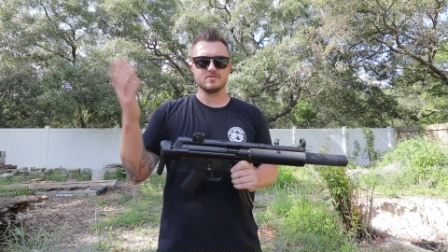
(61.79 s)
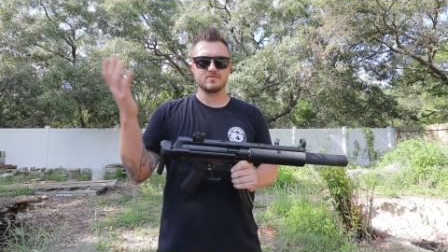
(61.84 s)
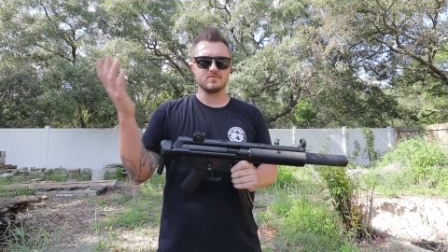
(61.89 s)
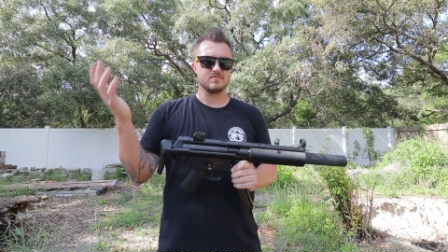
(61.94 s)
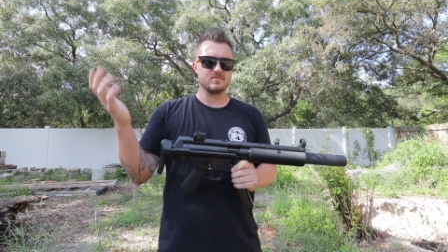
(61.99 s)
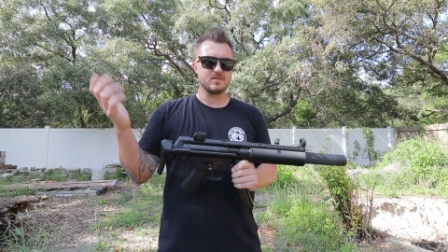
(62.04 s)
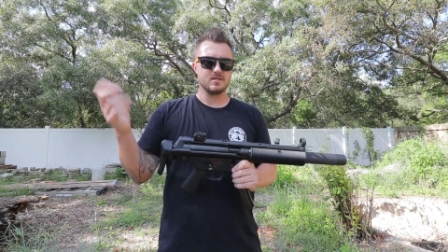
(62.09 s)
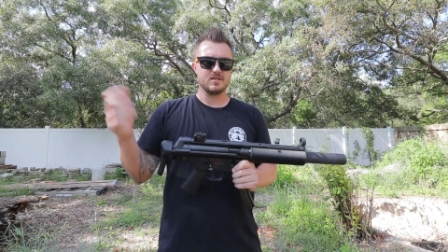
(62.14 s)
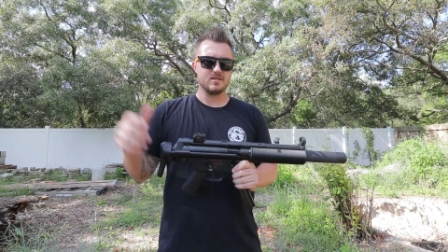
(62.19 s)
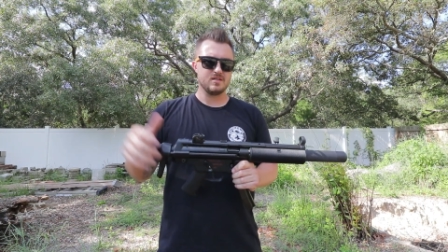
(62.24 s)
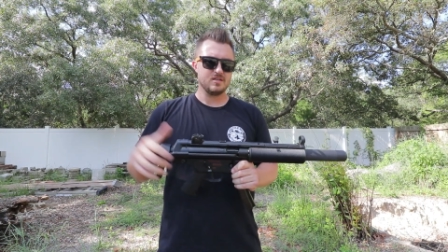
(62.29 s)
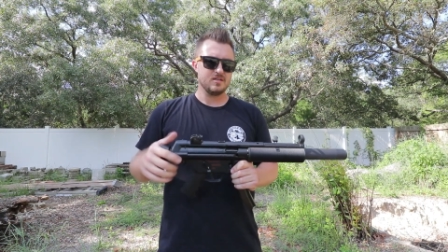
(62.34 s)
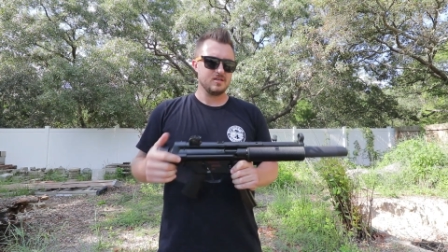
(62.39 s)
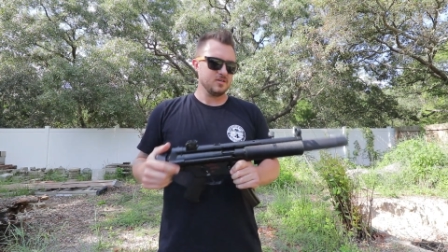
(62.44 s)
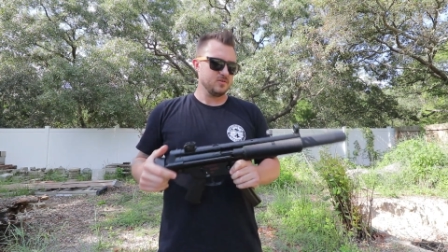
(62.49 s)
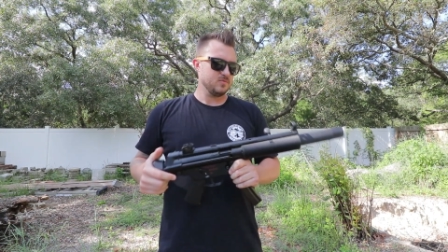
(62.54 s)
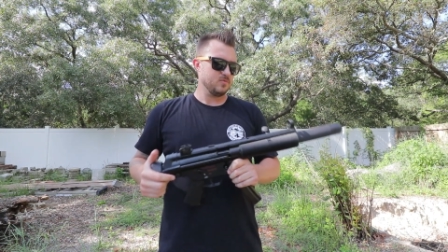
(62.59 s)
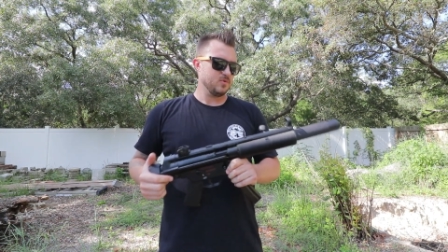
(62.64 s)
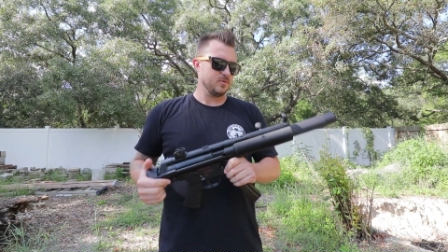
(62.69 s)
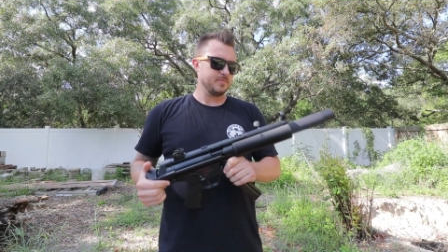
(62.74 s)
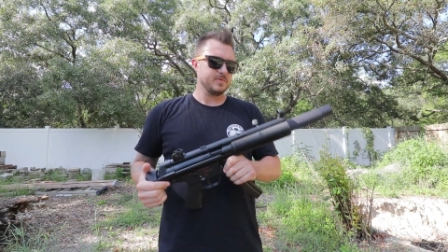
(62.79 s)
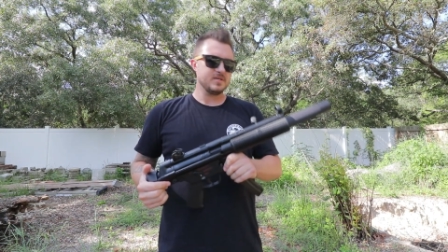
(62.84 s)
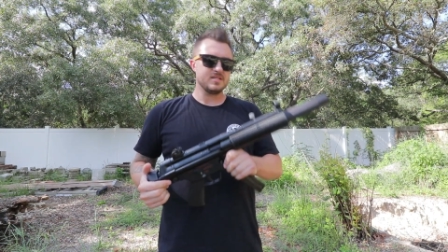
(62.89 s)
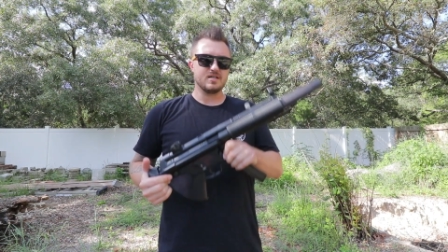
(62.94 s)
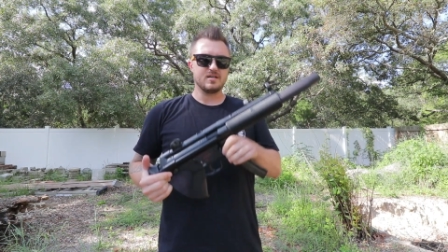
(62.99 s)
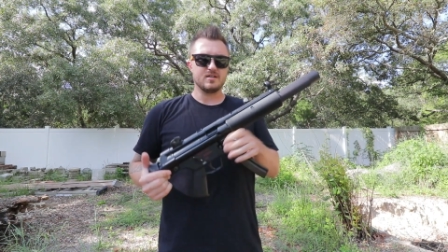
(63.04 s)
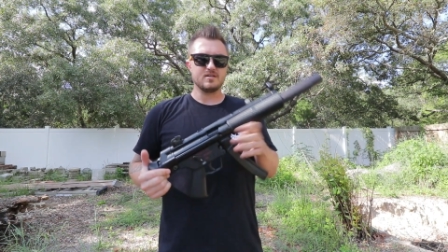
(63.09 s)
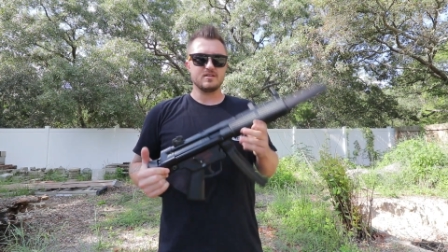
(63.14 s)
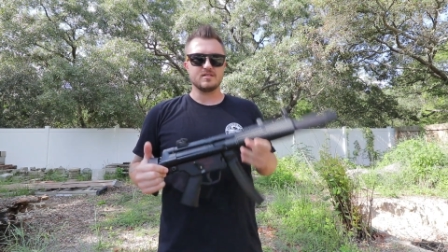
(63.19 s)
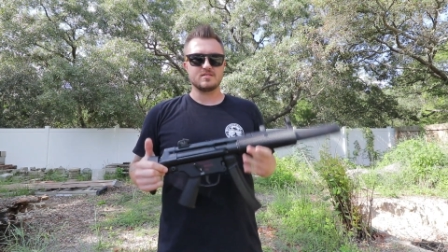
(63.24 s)
it will be
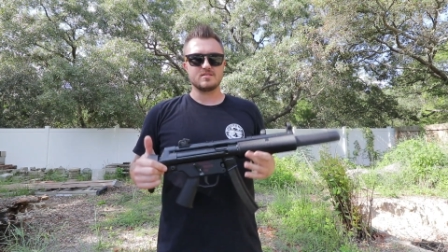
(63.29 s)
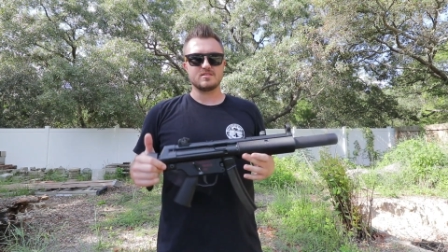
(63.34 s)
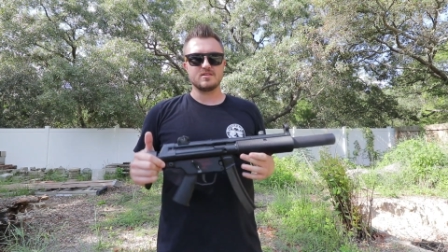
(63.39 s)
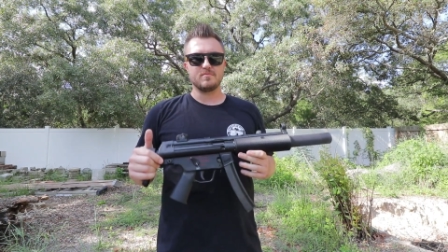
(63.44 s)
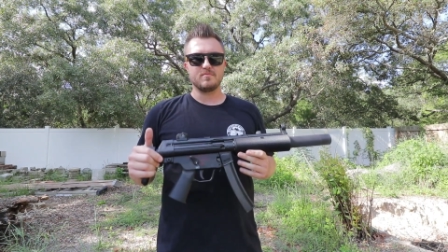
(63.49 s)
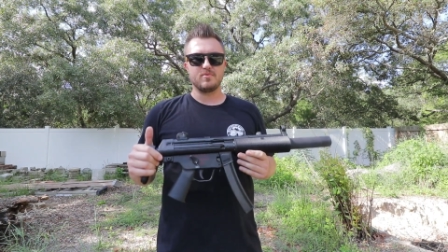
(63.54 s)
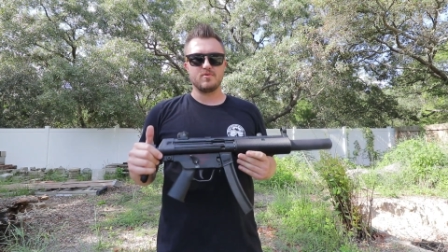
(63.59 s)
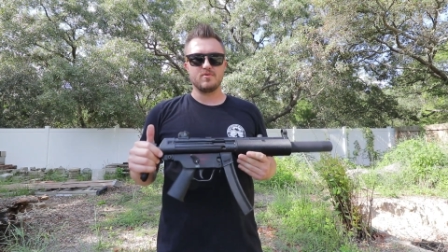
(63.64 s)
done at some